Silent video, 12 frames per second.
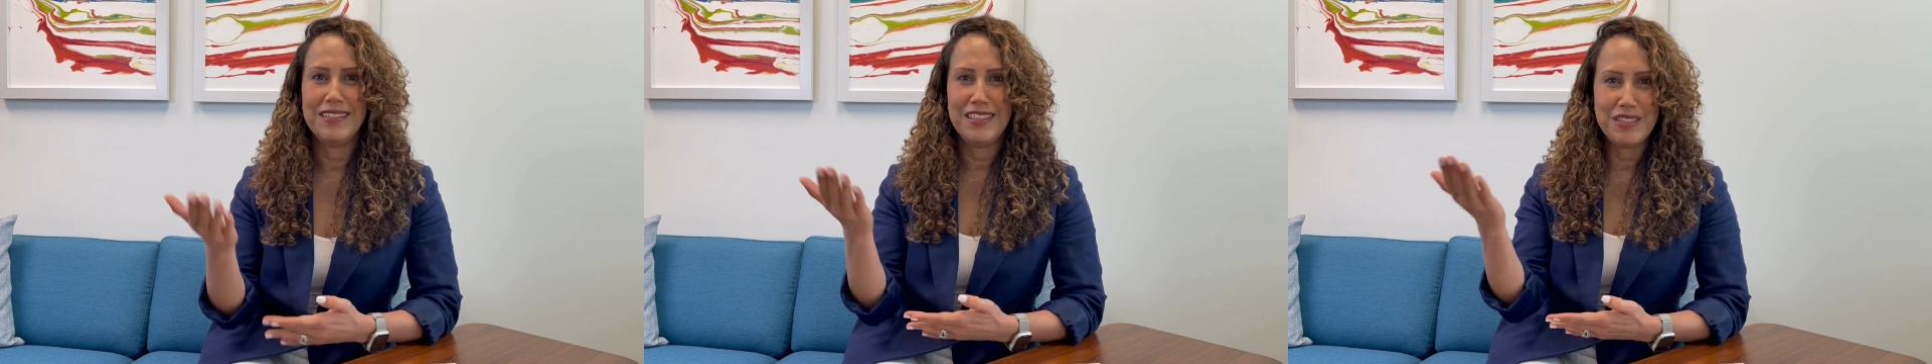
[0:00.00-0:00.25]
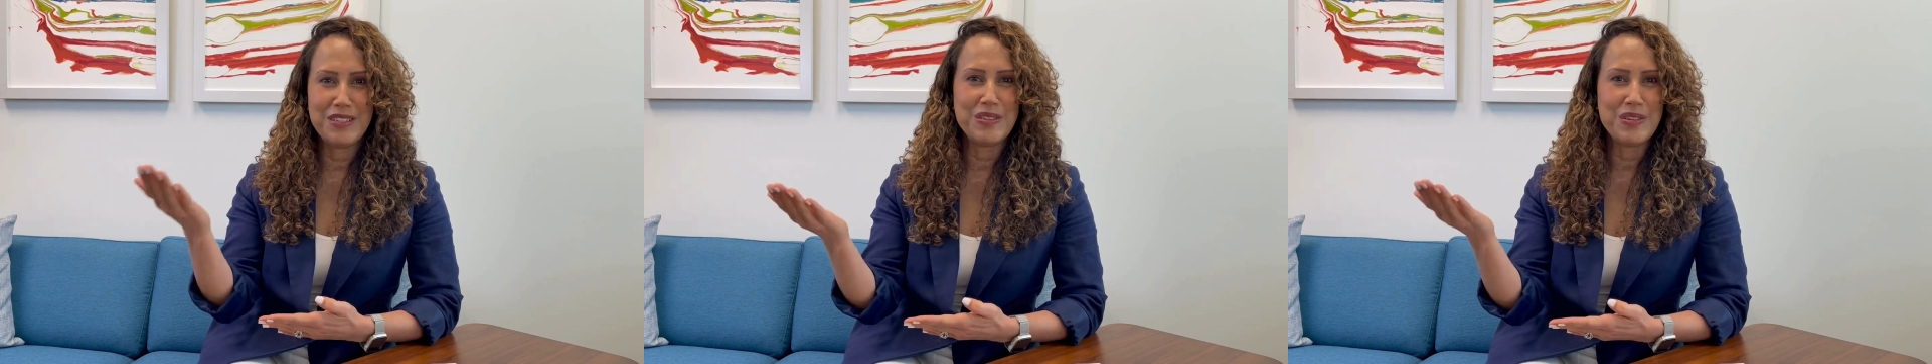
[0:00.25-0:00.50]

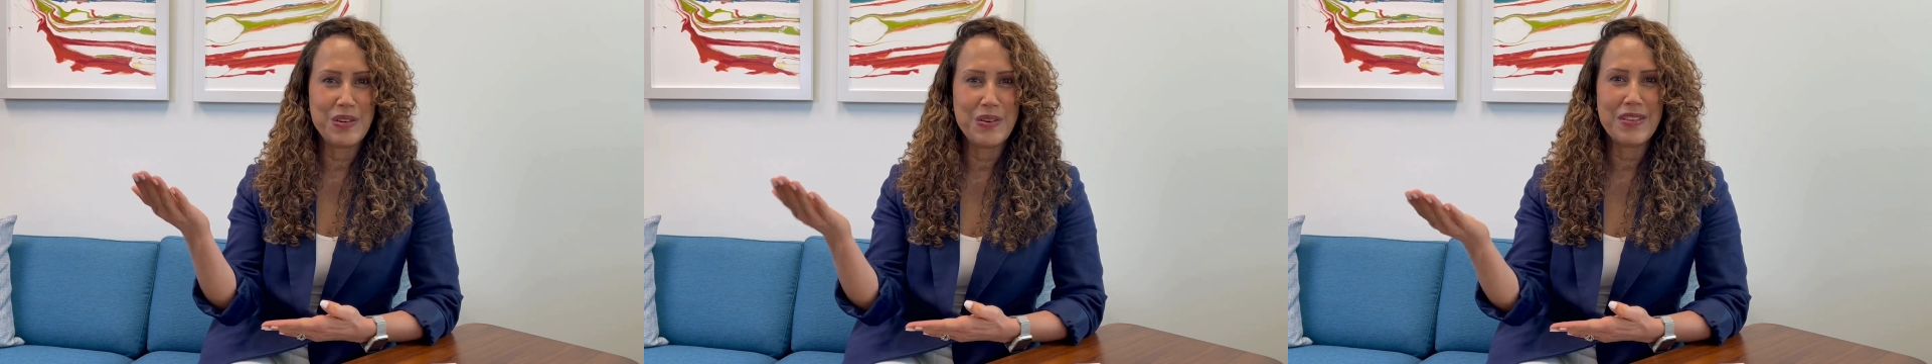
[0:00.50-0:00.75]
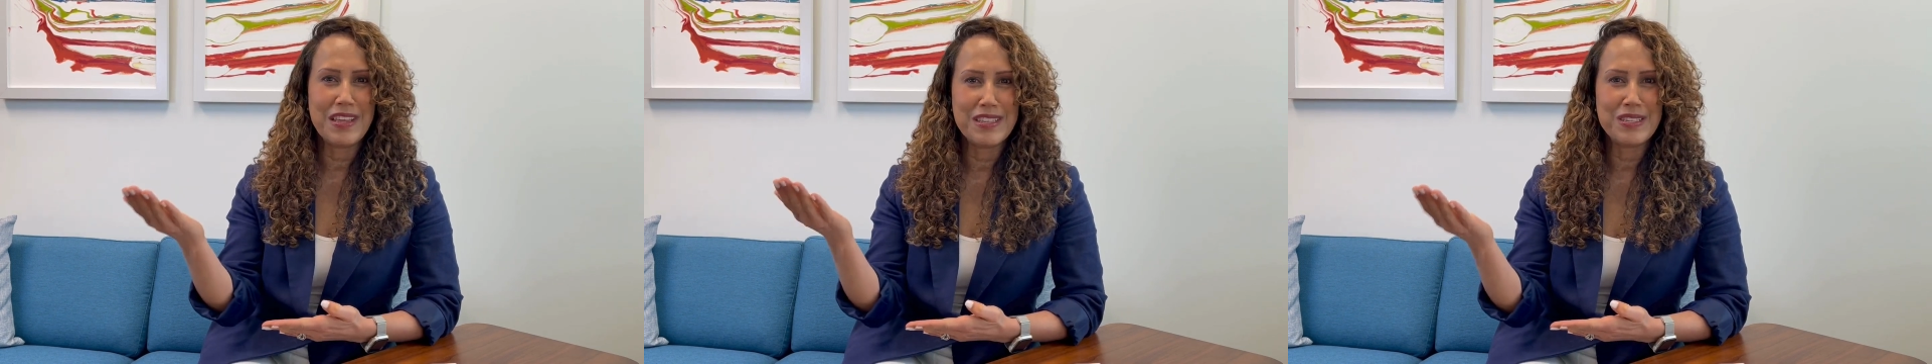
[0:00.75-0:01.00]
did you
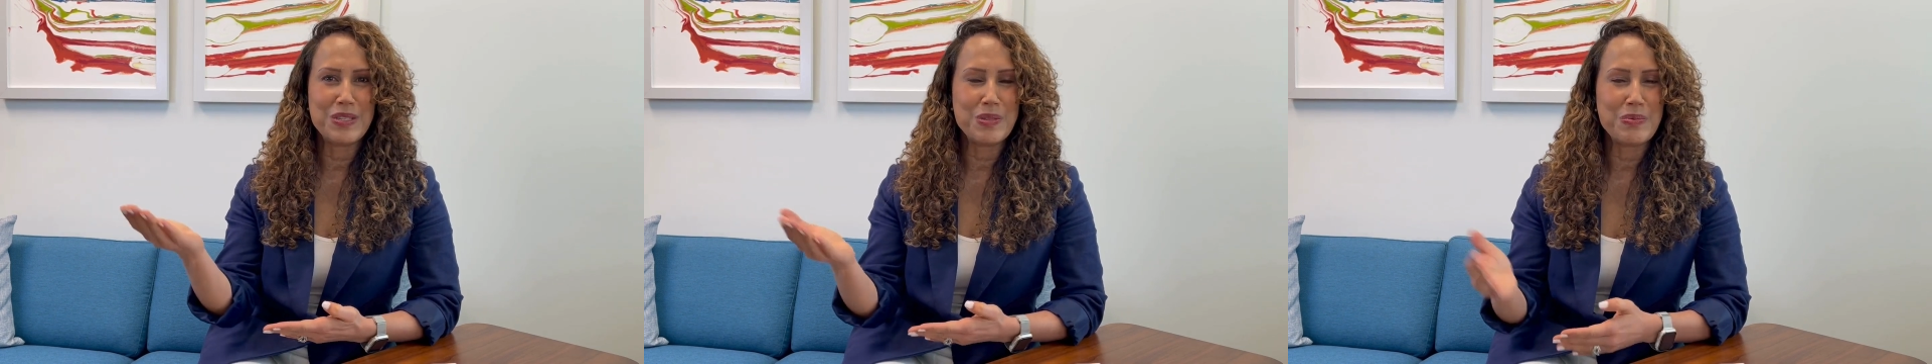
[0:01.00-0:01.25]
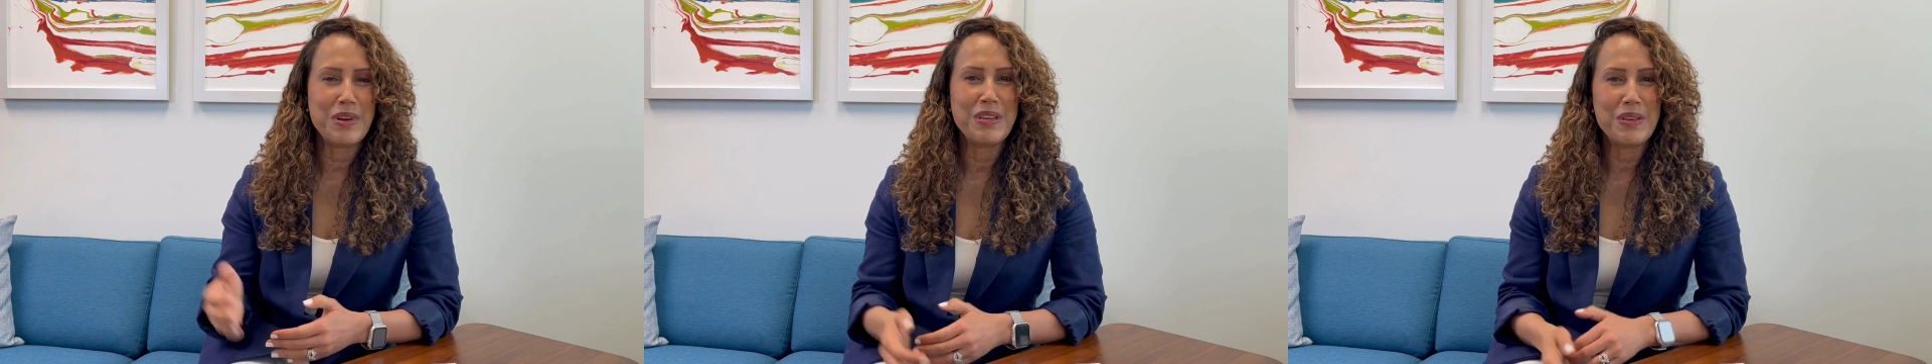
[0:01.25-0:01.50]
know that this is
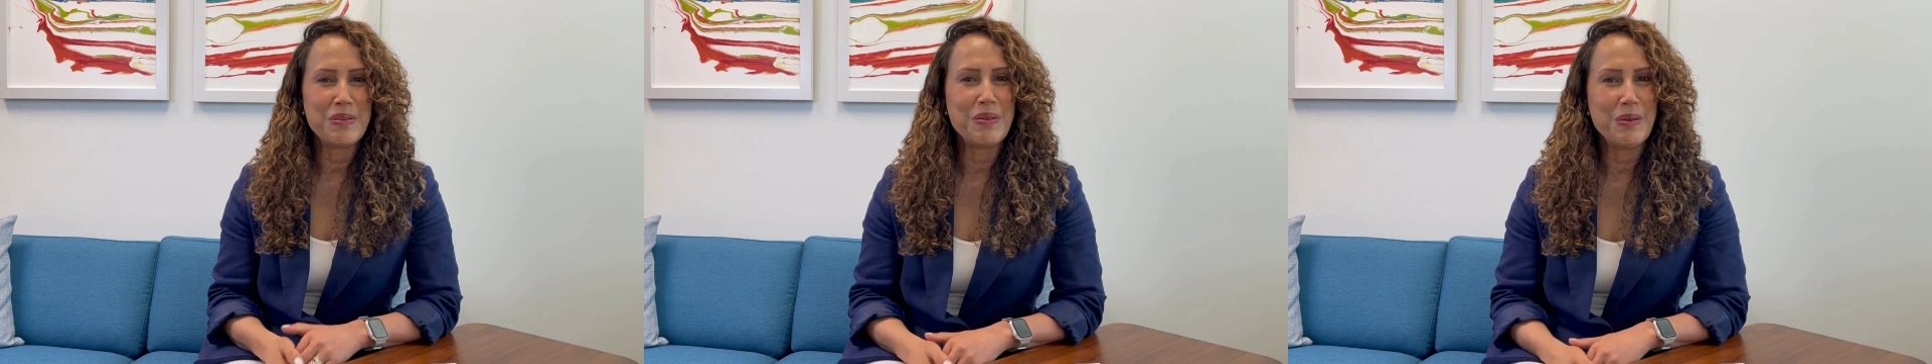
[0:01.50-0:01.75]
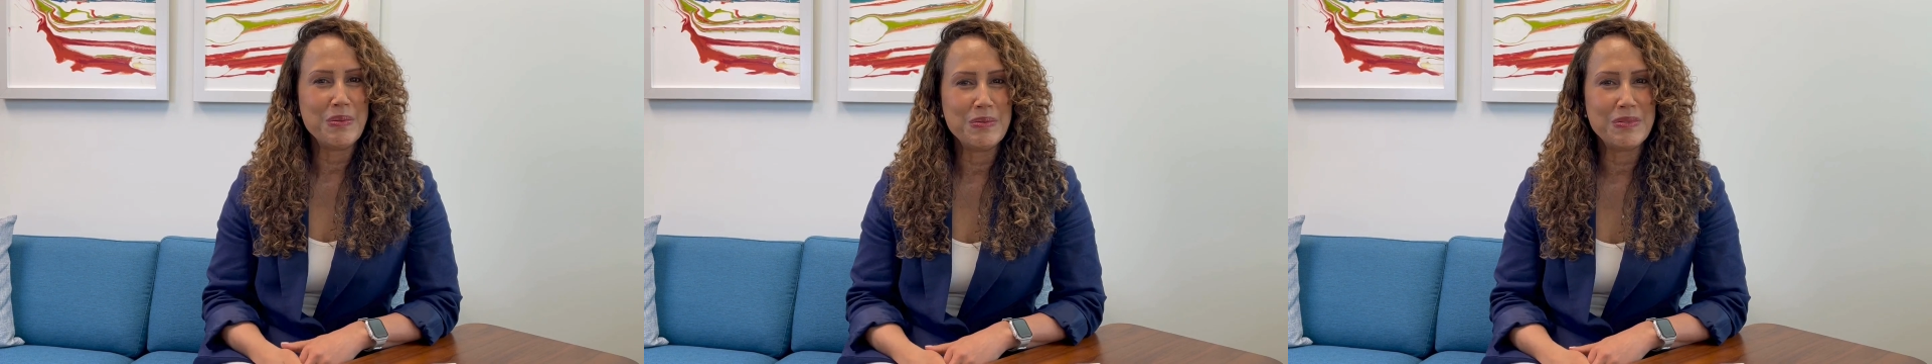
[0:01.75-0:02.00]
what you
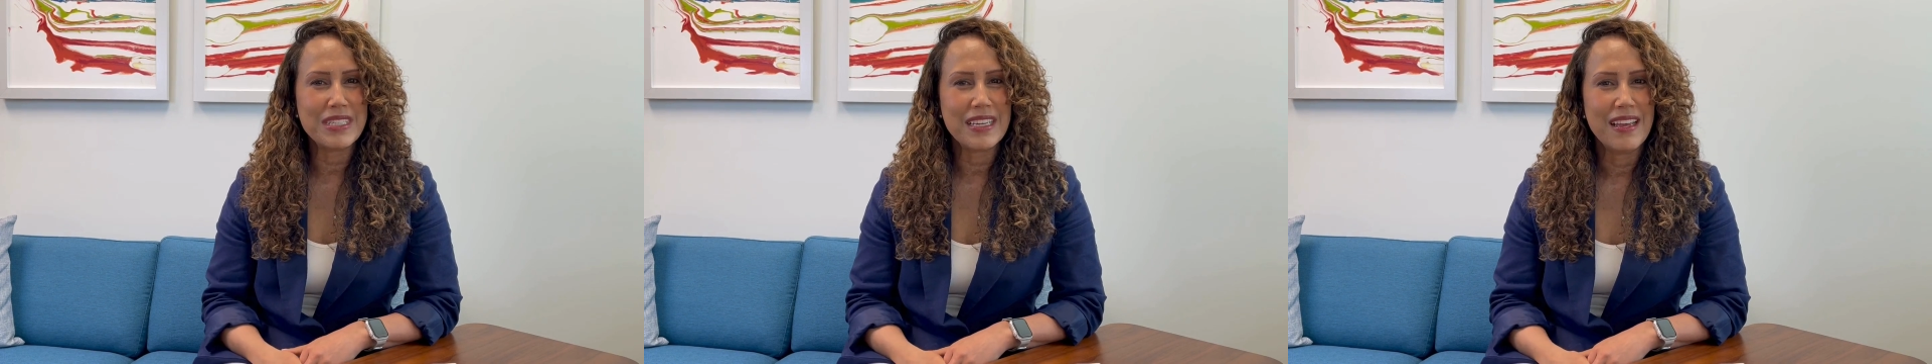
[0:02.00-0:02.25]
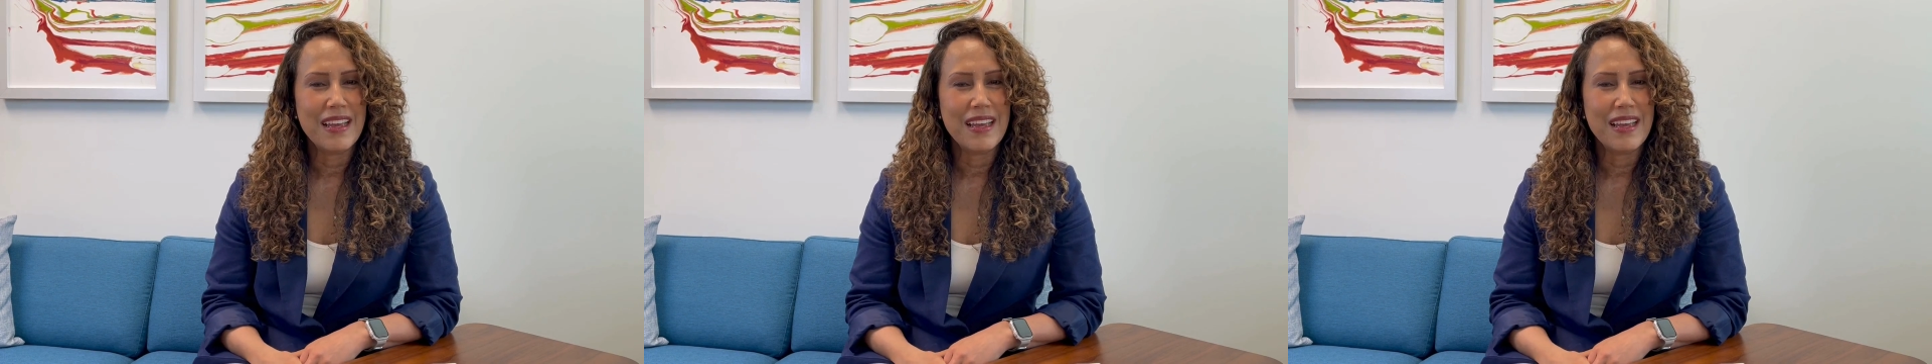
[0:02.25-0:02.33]
owned?